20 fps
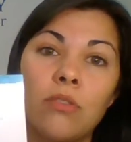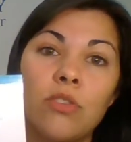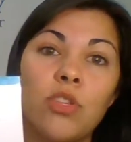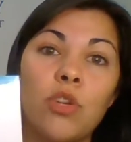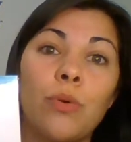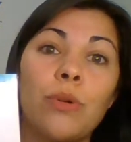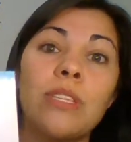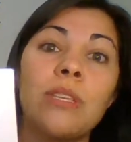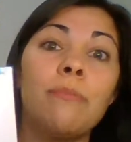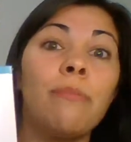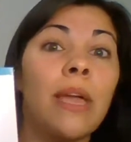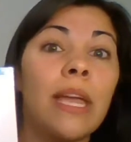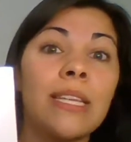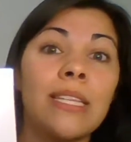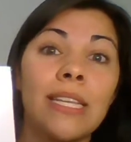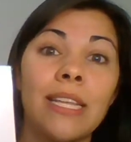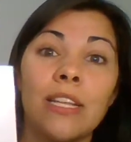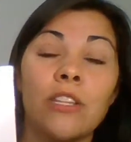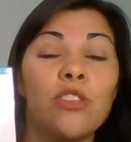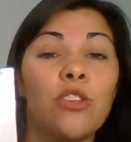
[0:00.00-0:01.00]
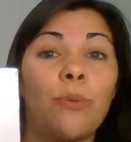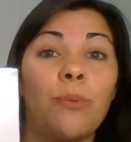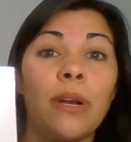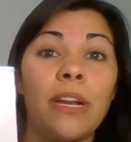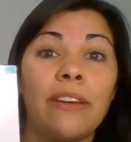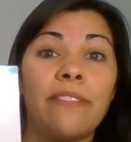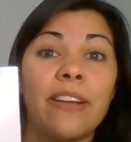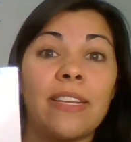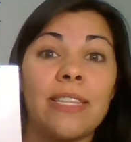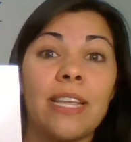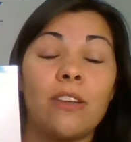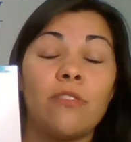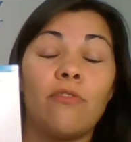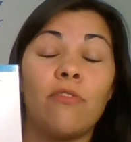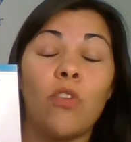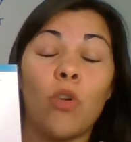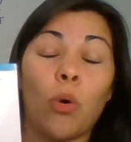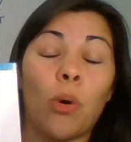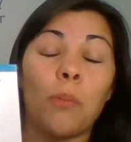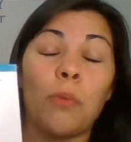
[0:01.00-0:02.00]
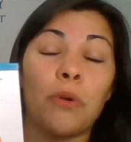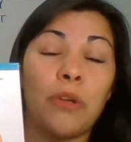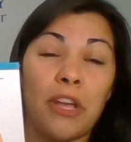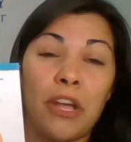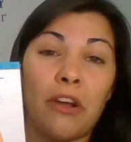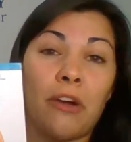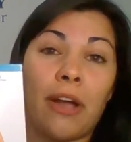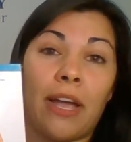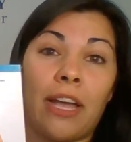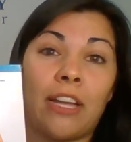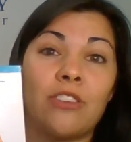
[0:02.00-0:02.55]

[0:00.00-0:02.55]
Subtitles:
So it's amazing that so many of us have normal hearing.